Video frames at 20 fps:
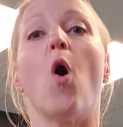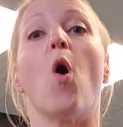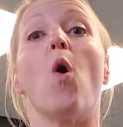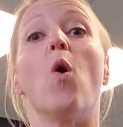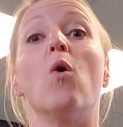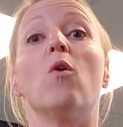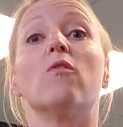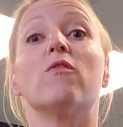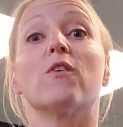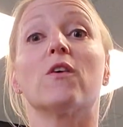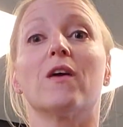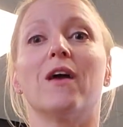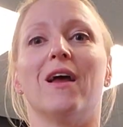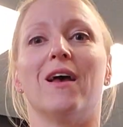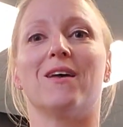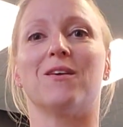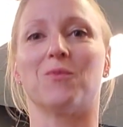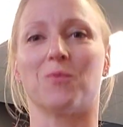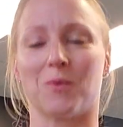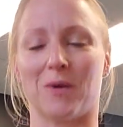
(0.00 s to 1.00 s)

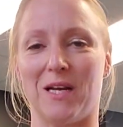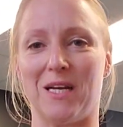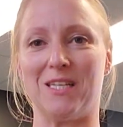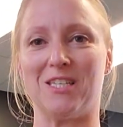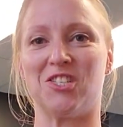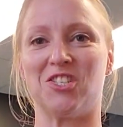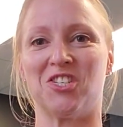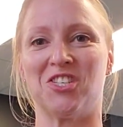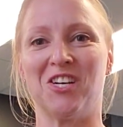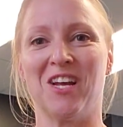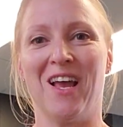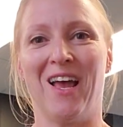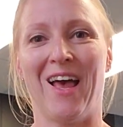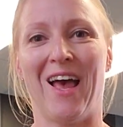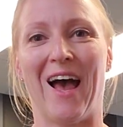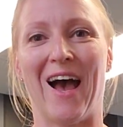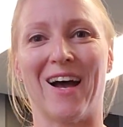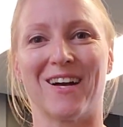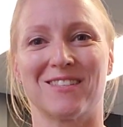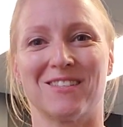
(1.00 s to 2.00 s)
overhead reach,
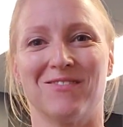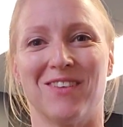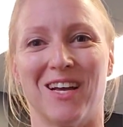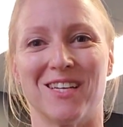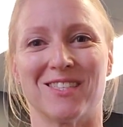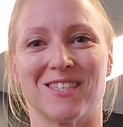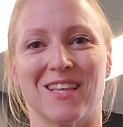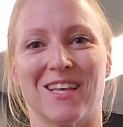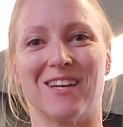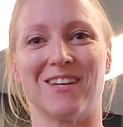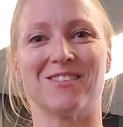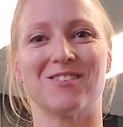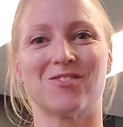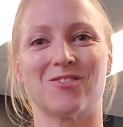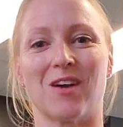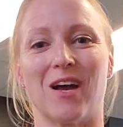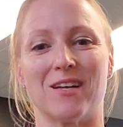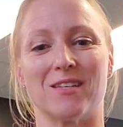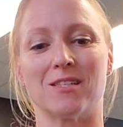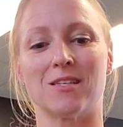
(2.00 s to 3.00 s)
active isolated
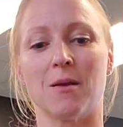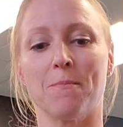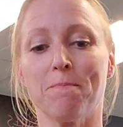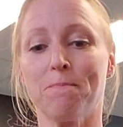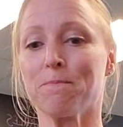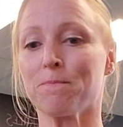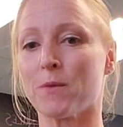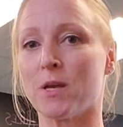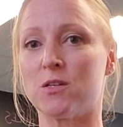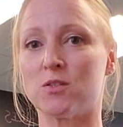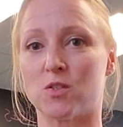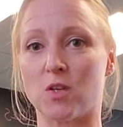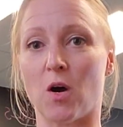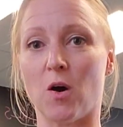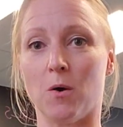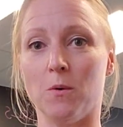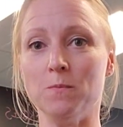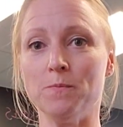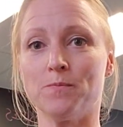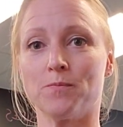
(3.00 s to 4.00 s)
stretch.
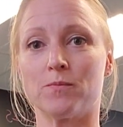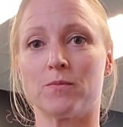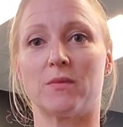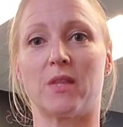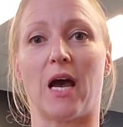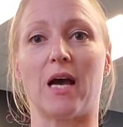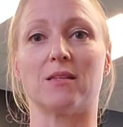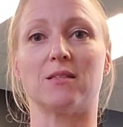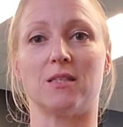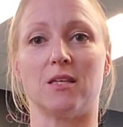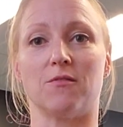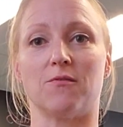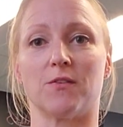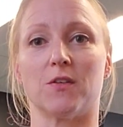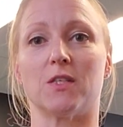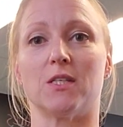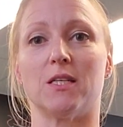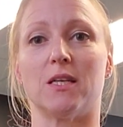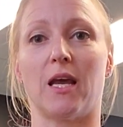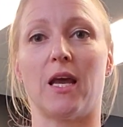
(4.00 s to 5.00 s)
So that's it
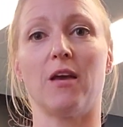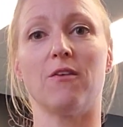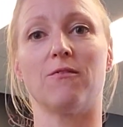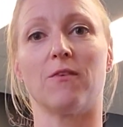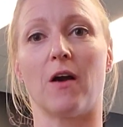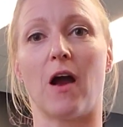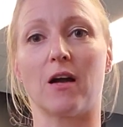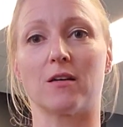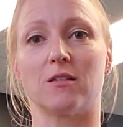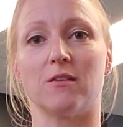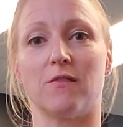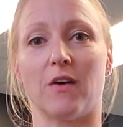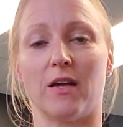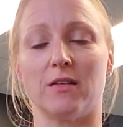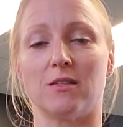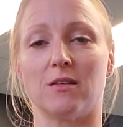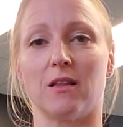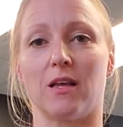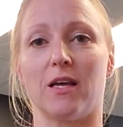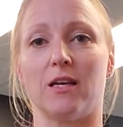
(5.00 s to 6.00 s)
for today for active
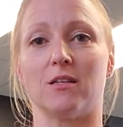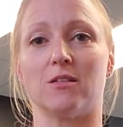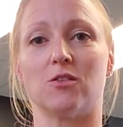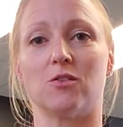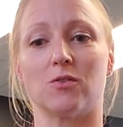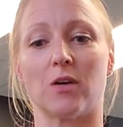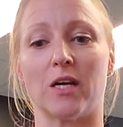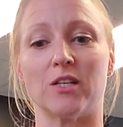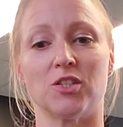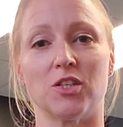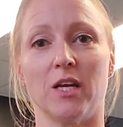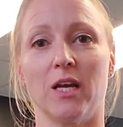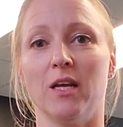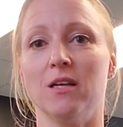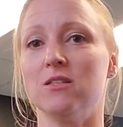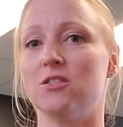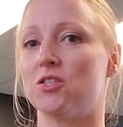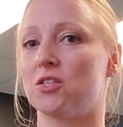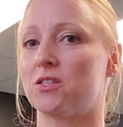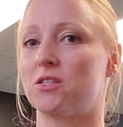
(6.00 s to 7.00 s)
isolated
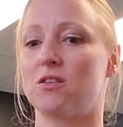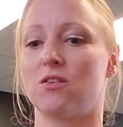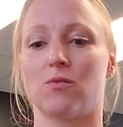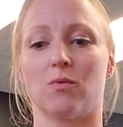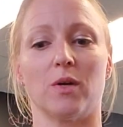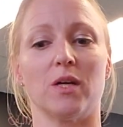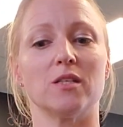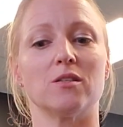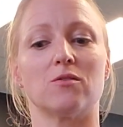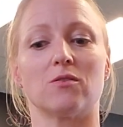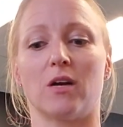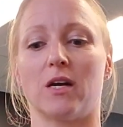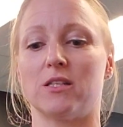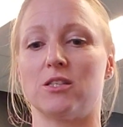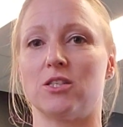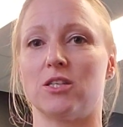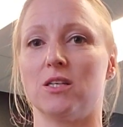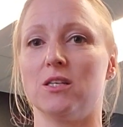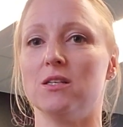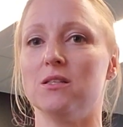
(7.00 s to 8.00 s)
stretching. Just 3
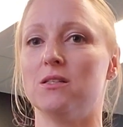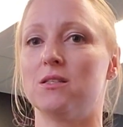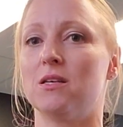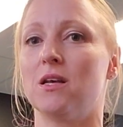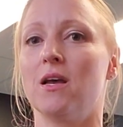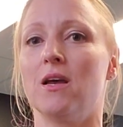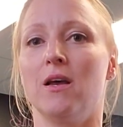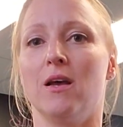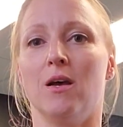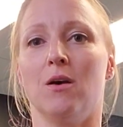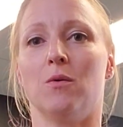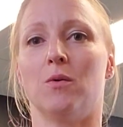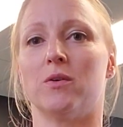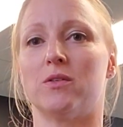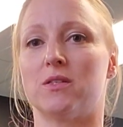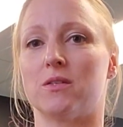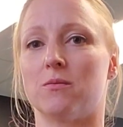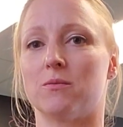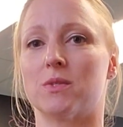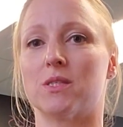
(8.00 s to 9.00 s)
stretches with
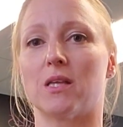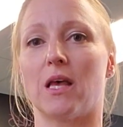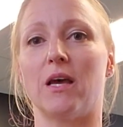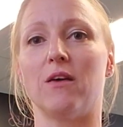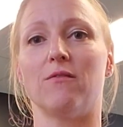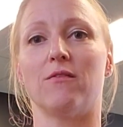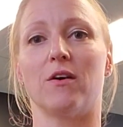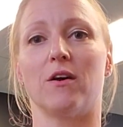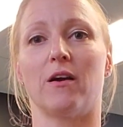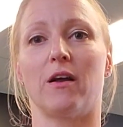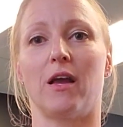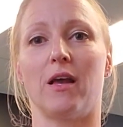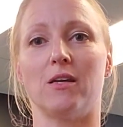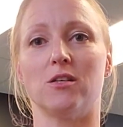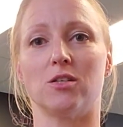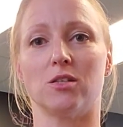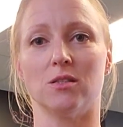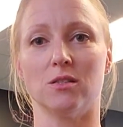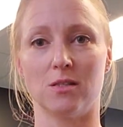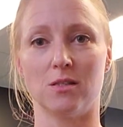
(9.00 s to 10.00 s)
some slight
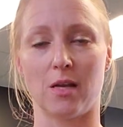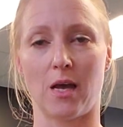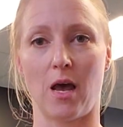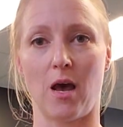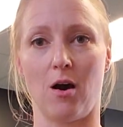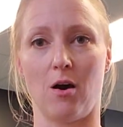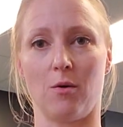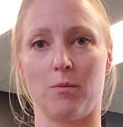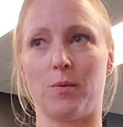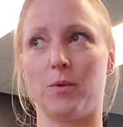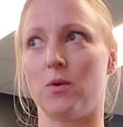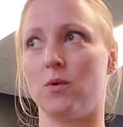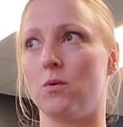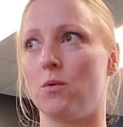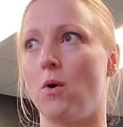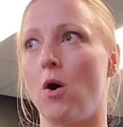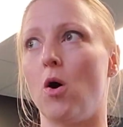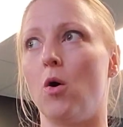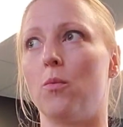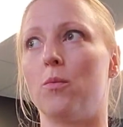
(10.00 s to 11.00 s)
variations to help
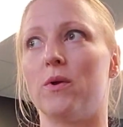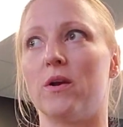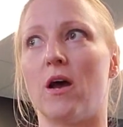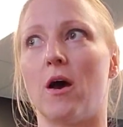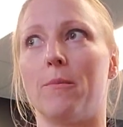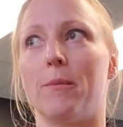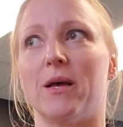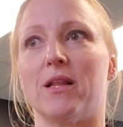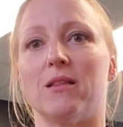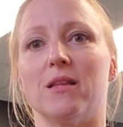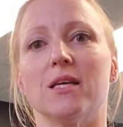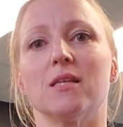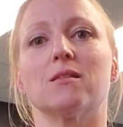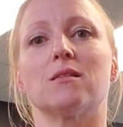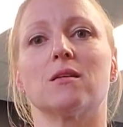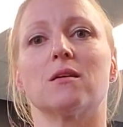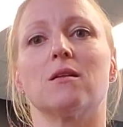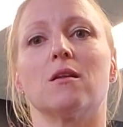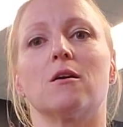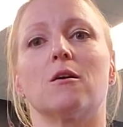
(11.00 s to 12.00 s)
you open up at
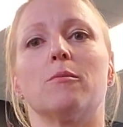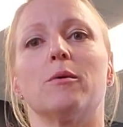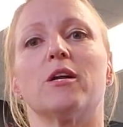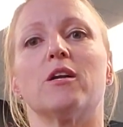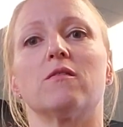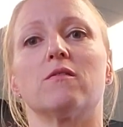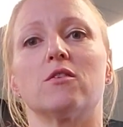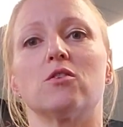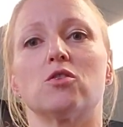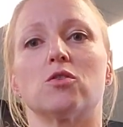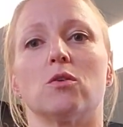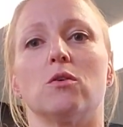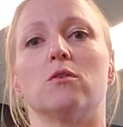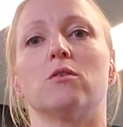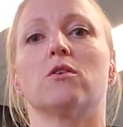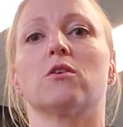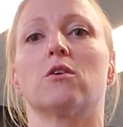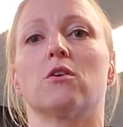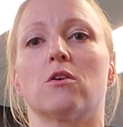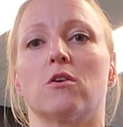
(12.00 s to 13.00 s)
least a little bit of the
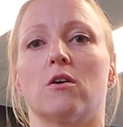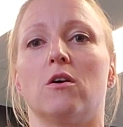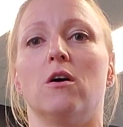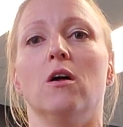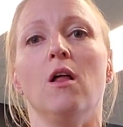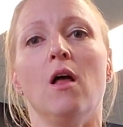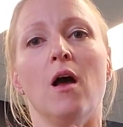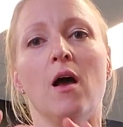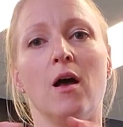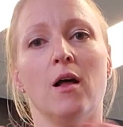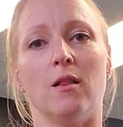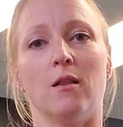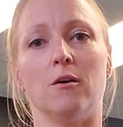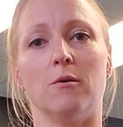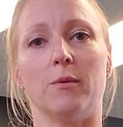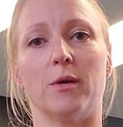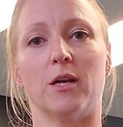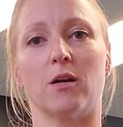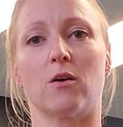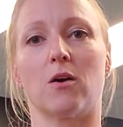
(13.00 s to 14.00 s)
shoulder girdle, a
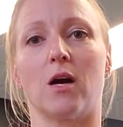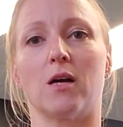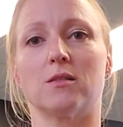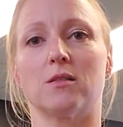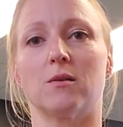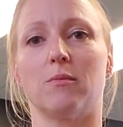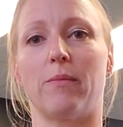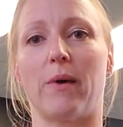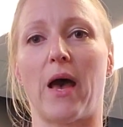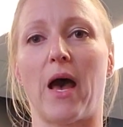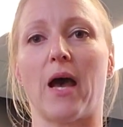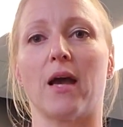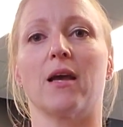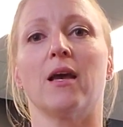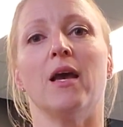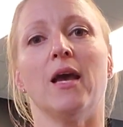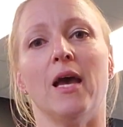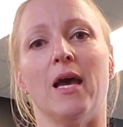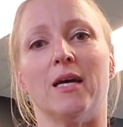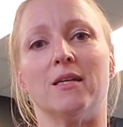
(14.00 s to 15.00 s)
little bit across the
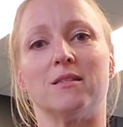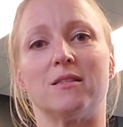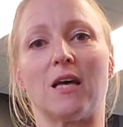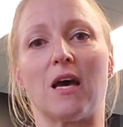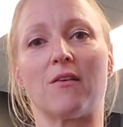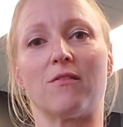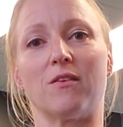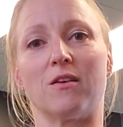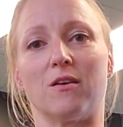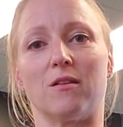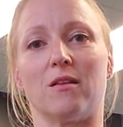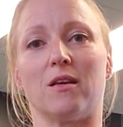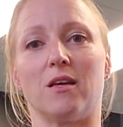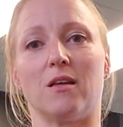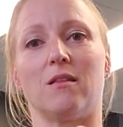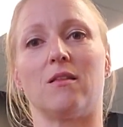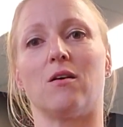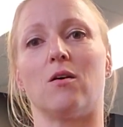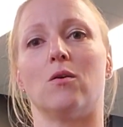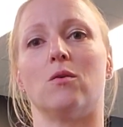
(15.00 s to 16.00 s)
back, and definitely
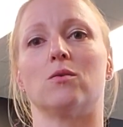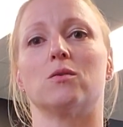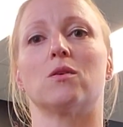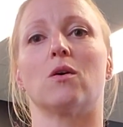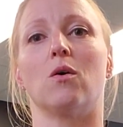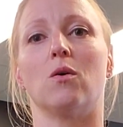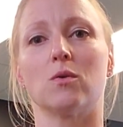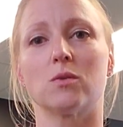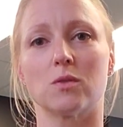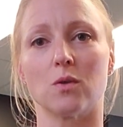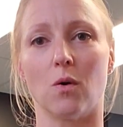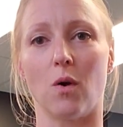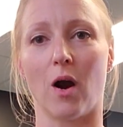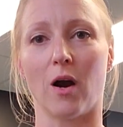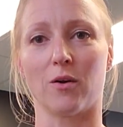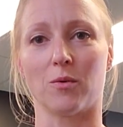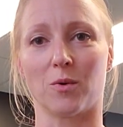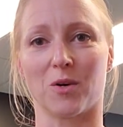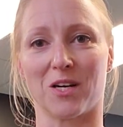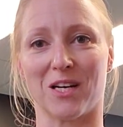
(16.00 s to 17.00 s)
those oh so
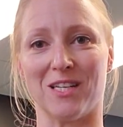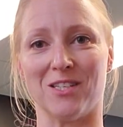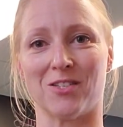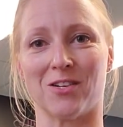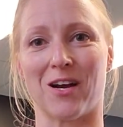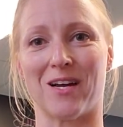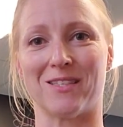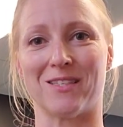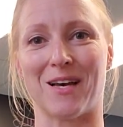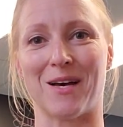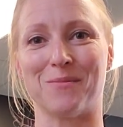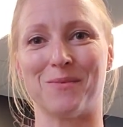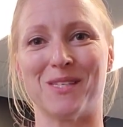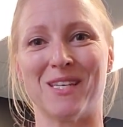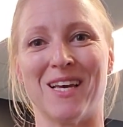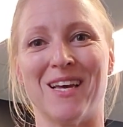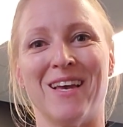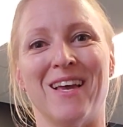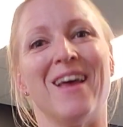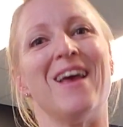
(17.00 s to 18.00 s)
hardworking triceps.
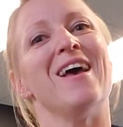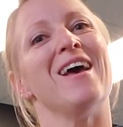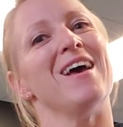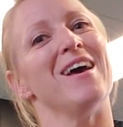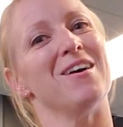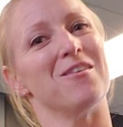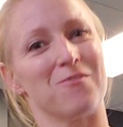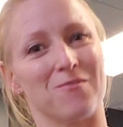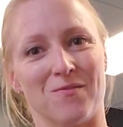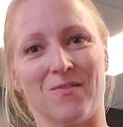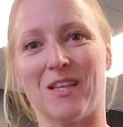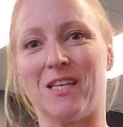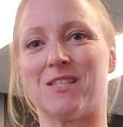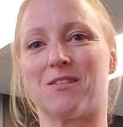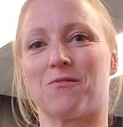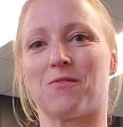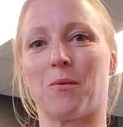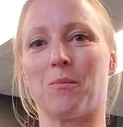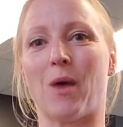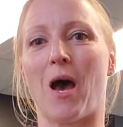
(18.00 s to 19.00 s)
I'm
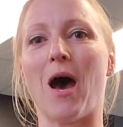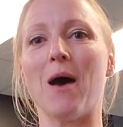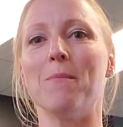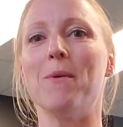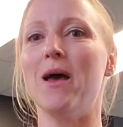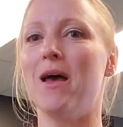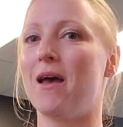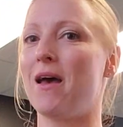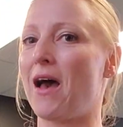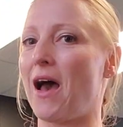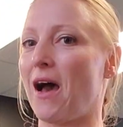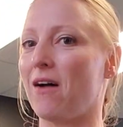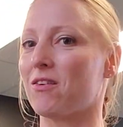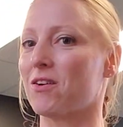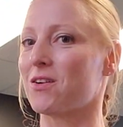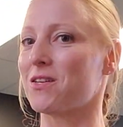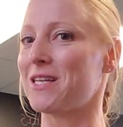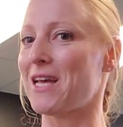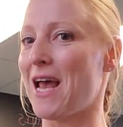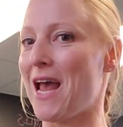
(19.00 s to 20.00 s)
Lisa from The Hub. Have a
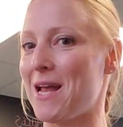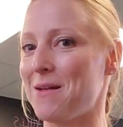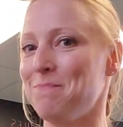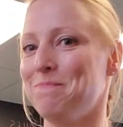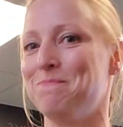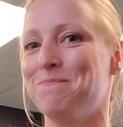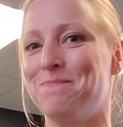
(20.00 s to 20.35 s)
good day.